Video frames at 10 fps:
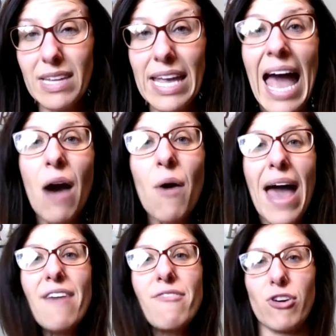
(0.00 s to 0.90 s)

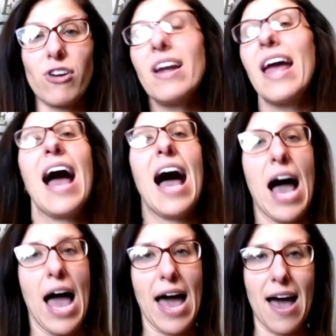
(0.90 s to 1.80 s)
However,
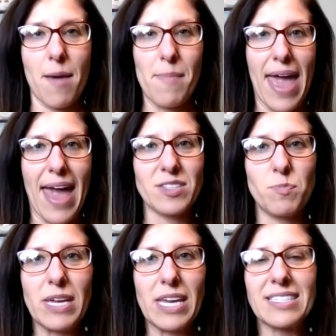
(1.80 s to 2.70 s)
as
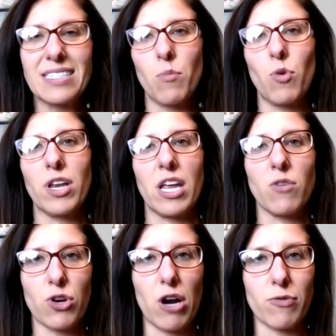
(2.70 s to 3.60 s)
being someone in
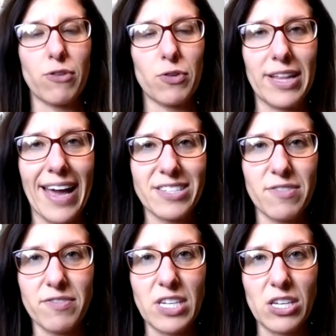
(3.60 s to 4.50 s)
recovery for the last
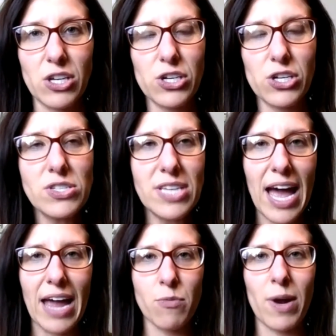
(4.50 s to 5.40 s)
15 years,
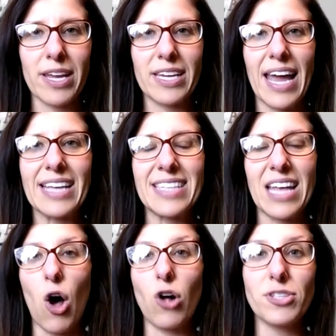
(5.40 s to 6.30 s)
I recognize that
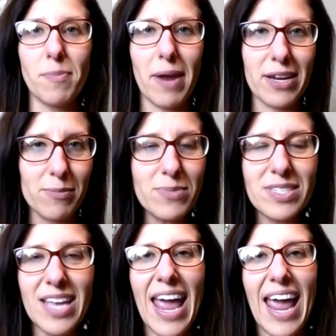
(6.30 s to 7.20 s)

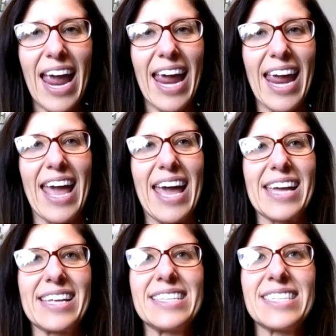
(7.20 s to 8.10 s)
ultimatums
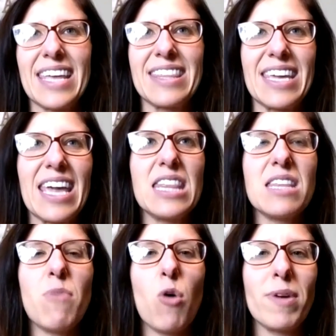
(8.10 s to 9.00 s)
and the in the
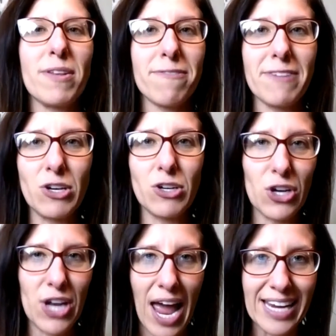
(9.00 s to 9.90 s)
moment feel
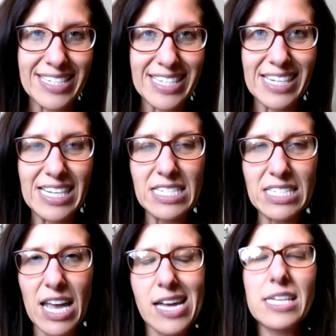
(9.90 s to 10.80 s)
good
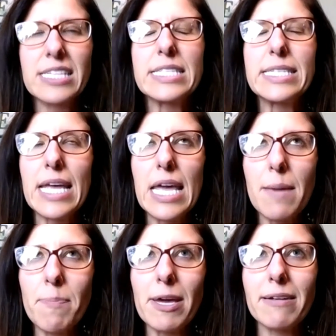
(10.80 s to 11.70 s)
ideas
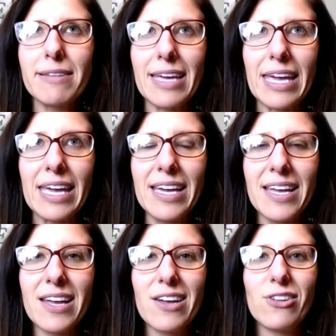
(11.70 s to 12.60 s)
typically
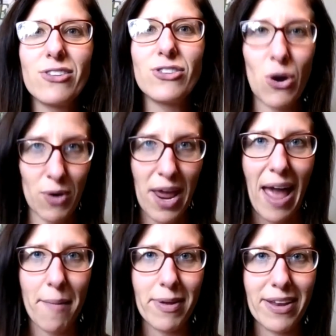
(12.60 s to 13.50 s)
don't
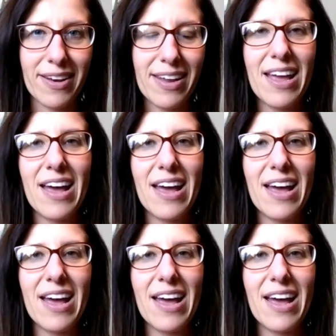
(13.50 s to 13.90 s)
happen.